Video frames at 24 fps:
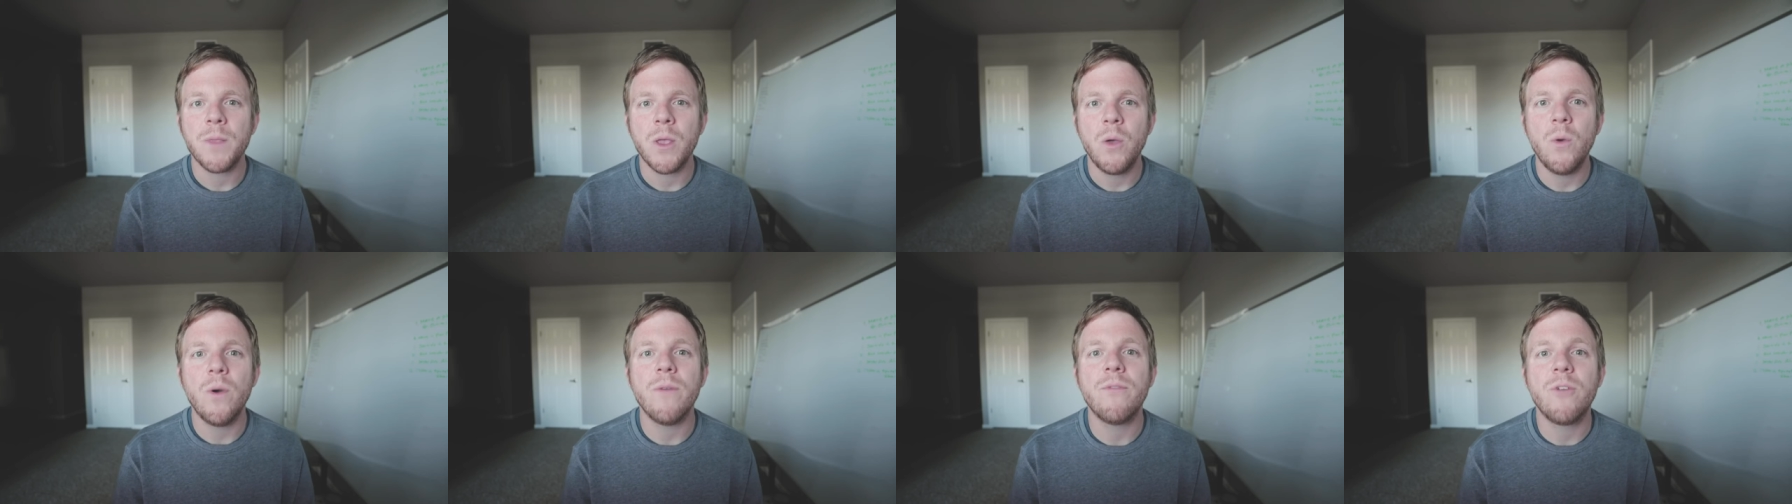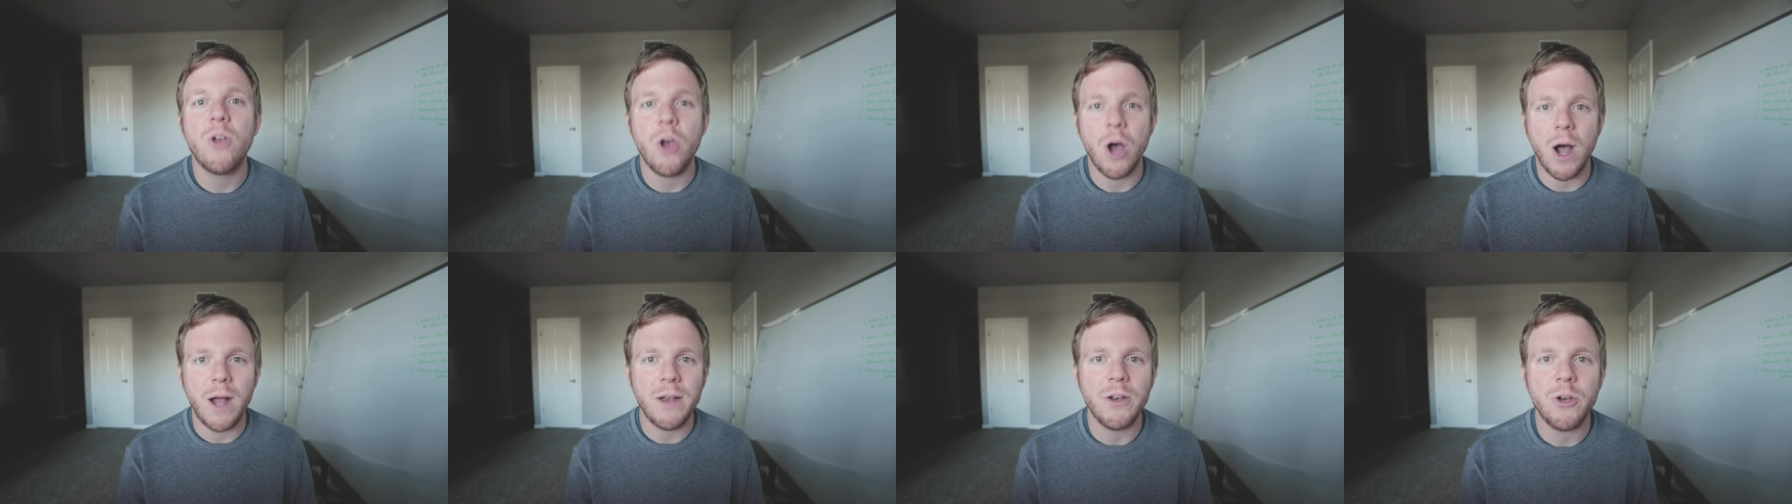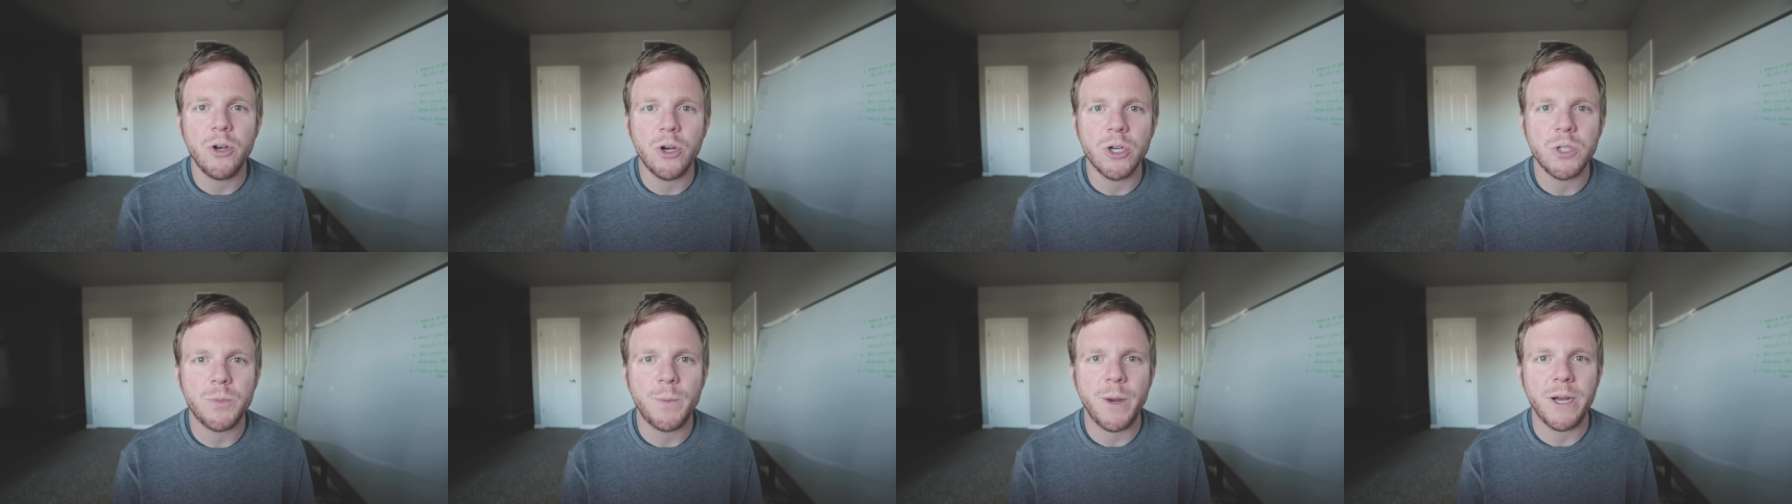who have gone to
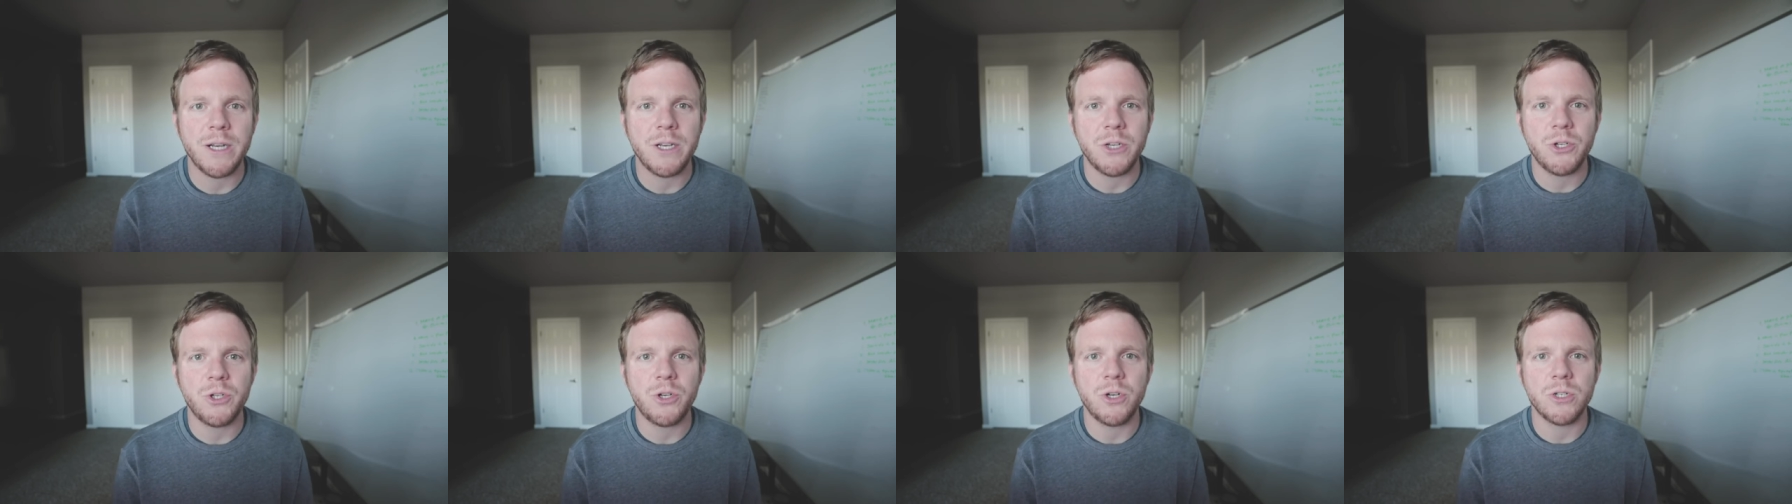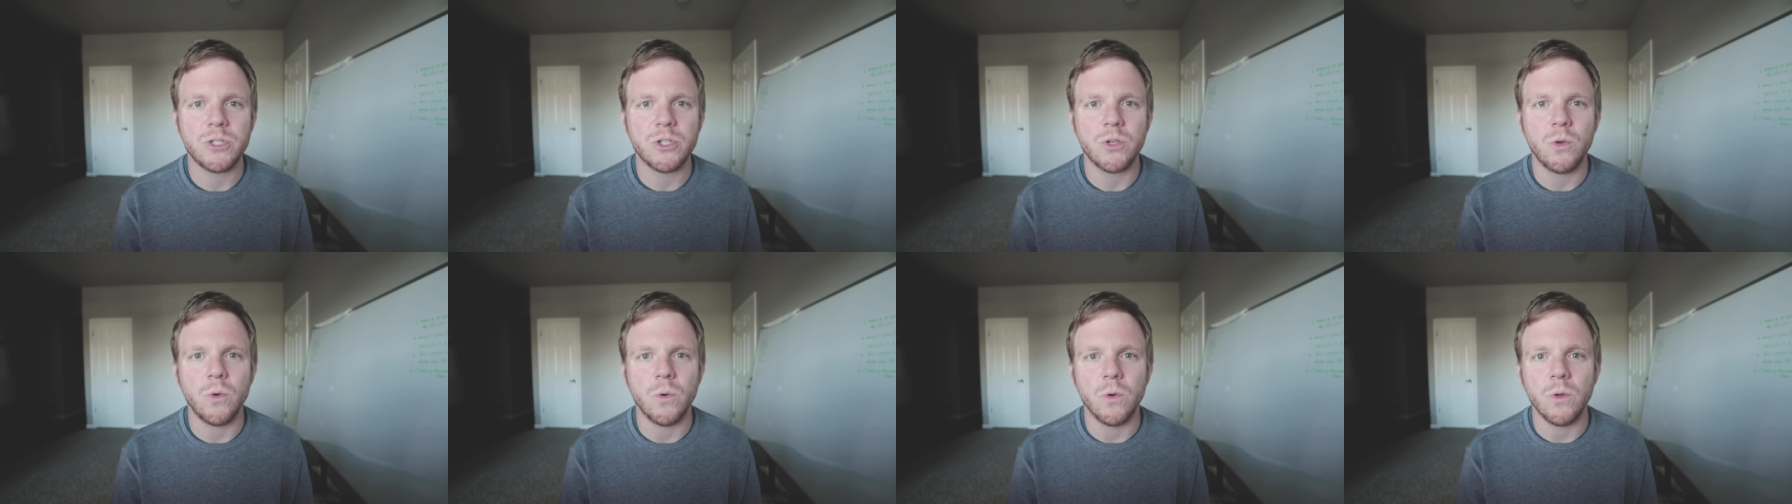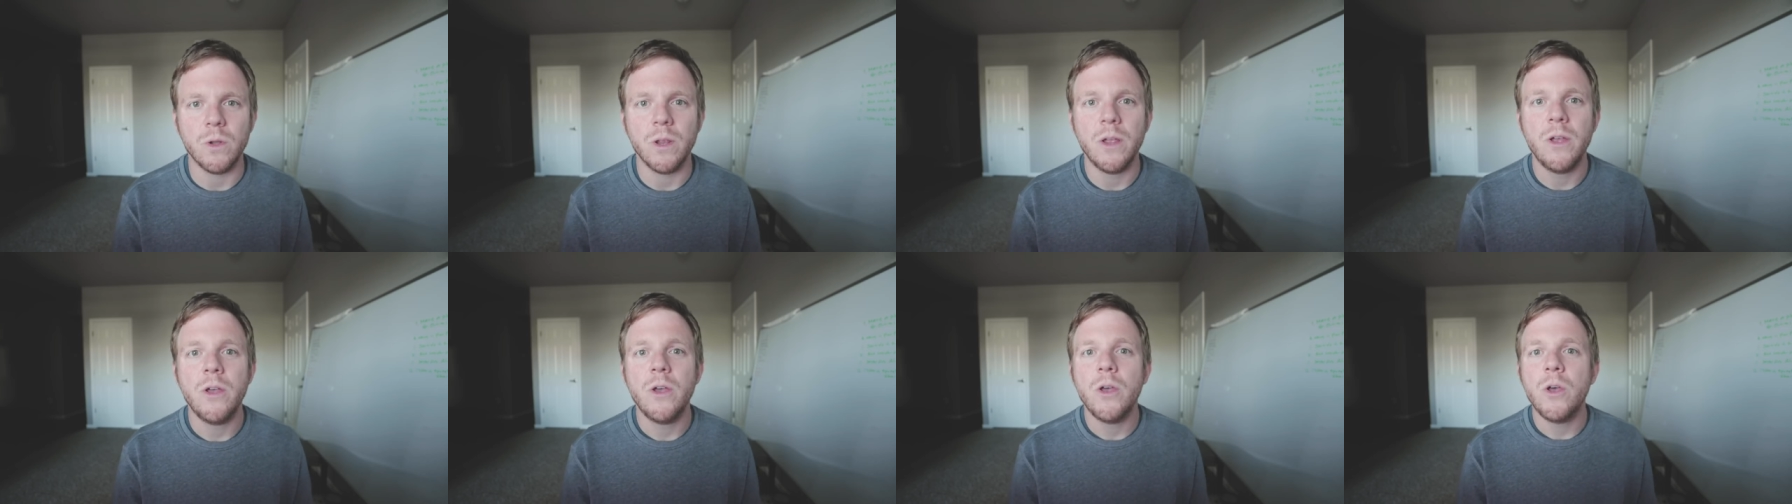nurse practitioner
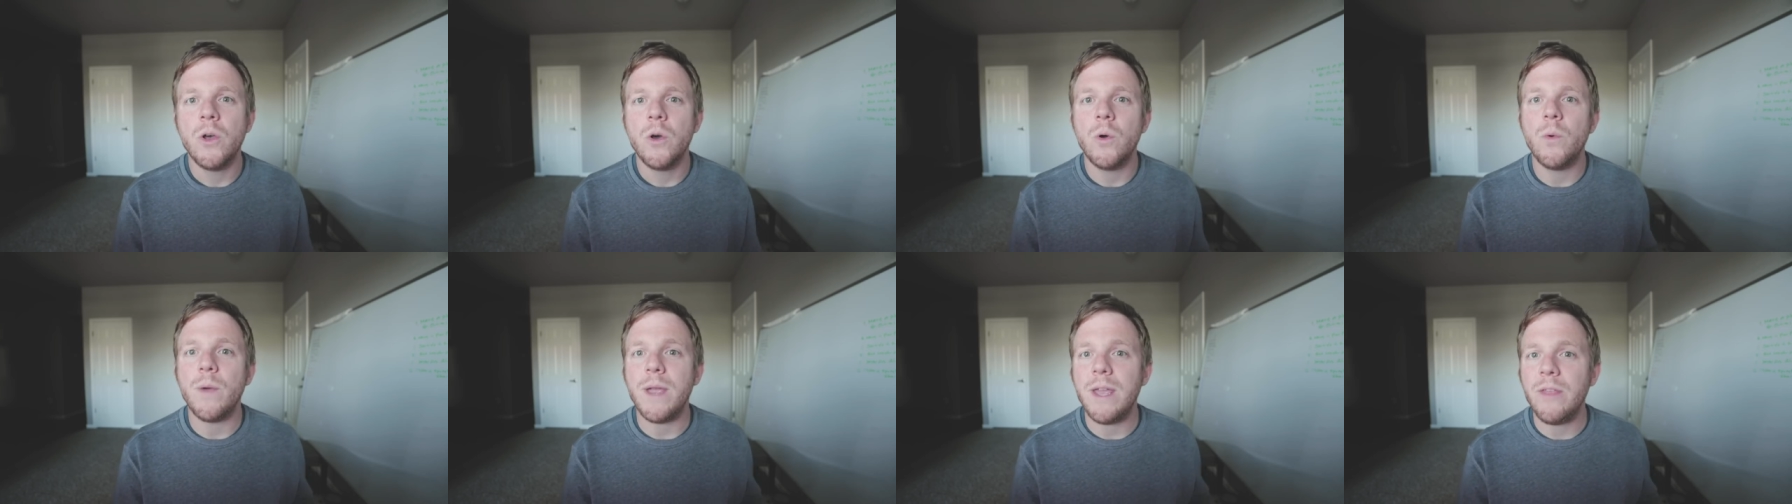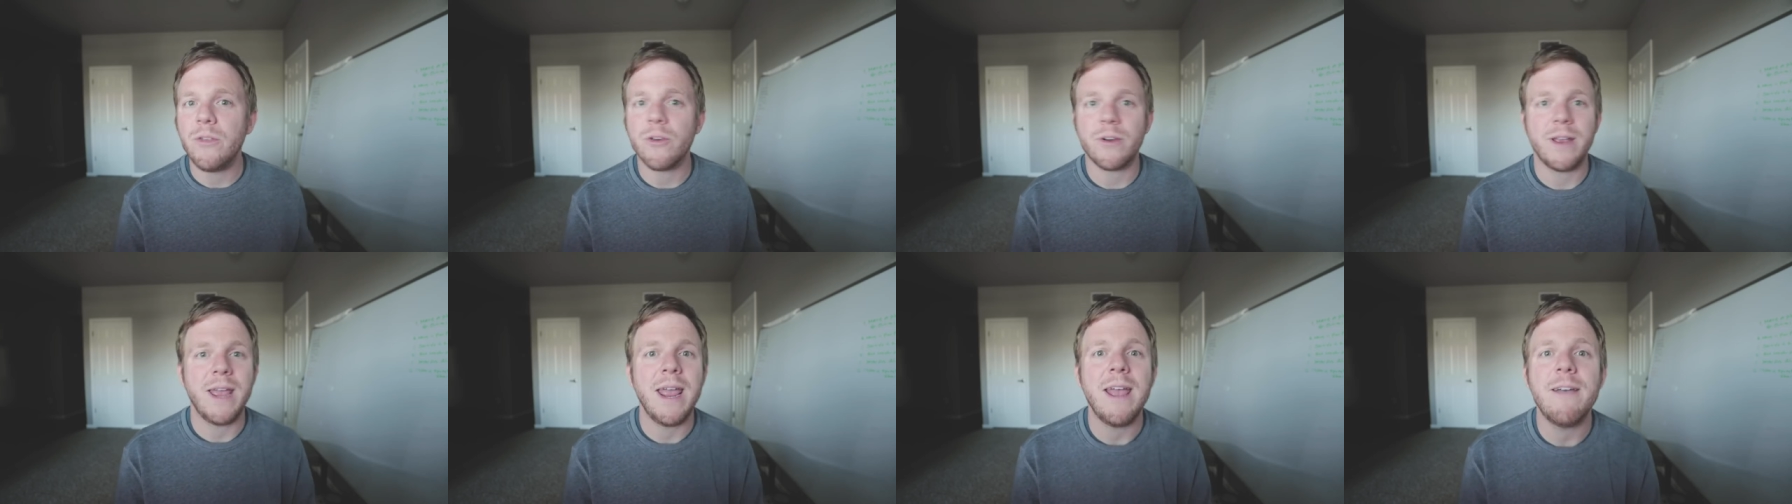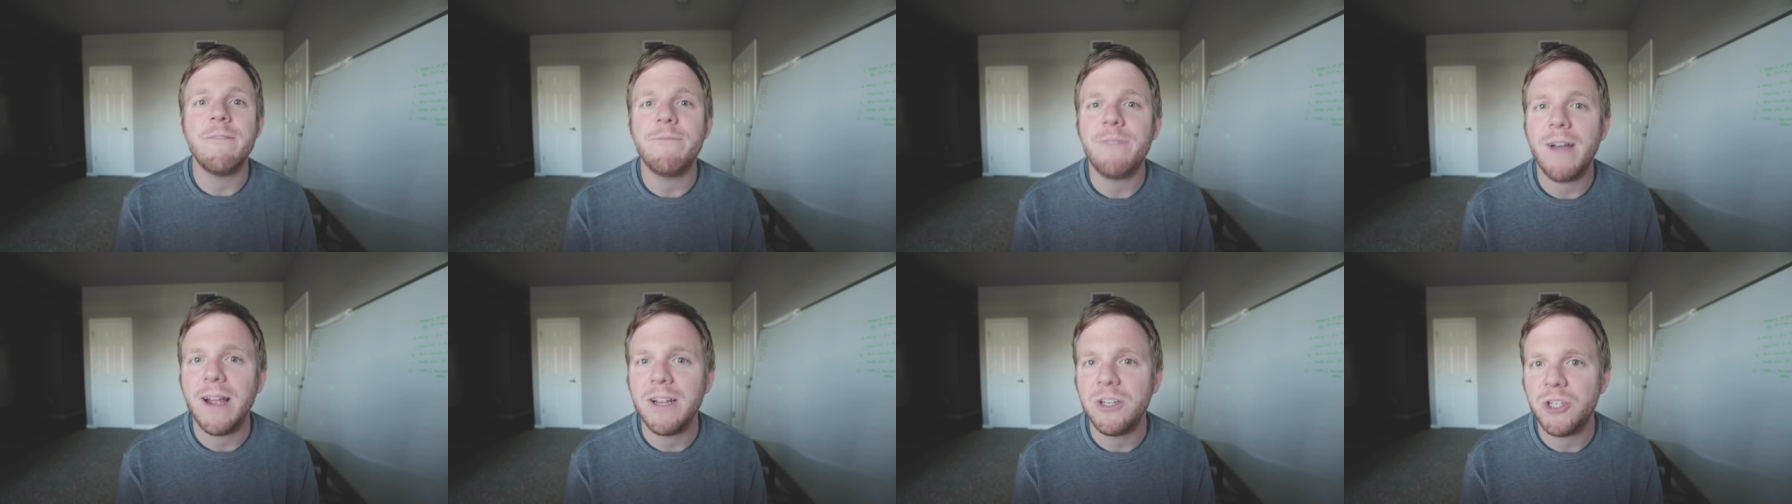school who either
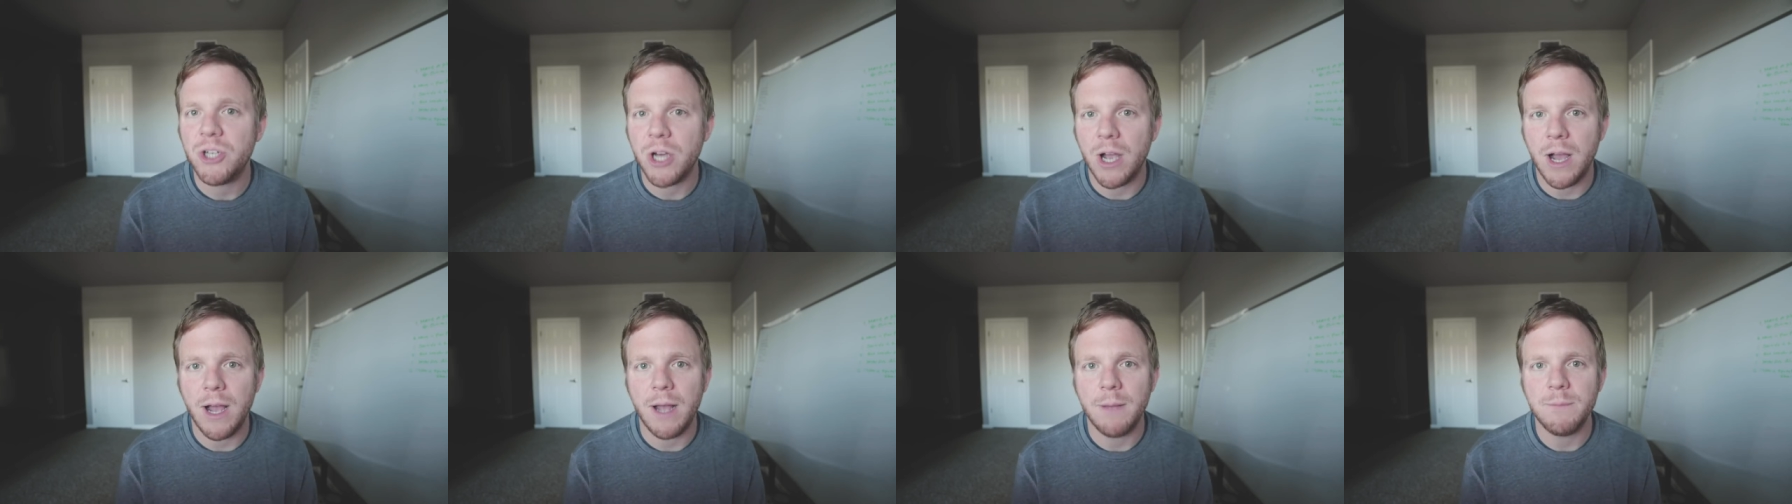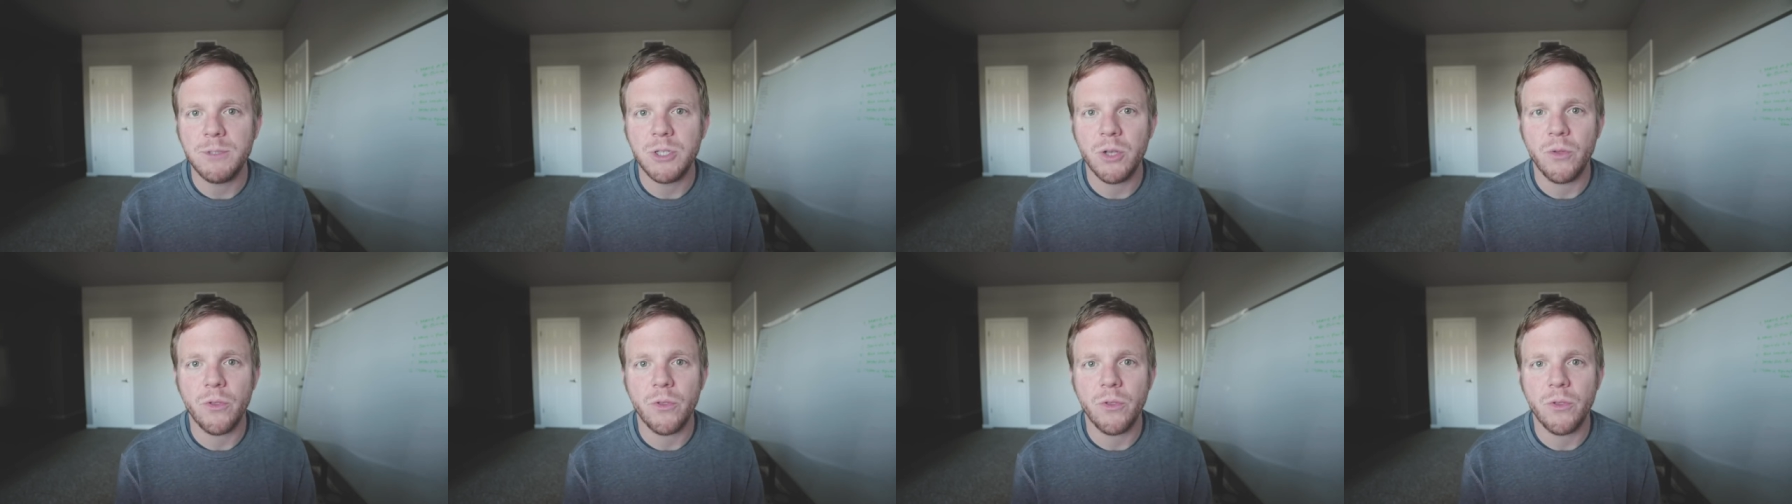can't find jobs,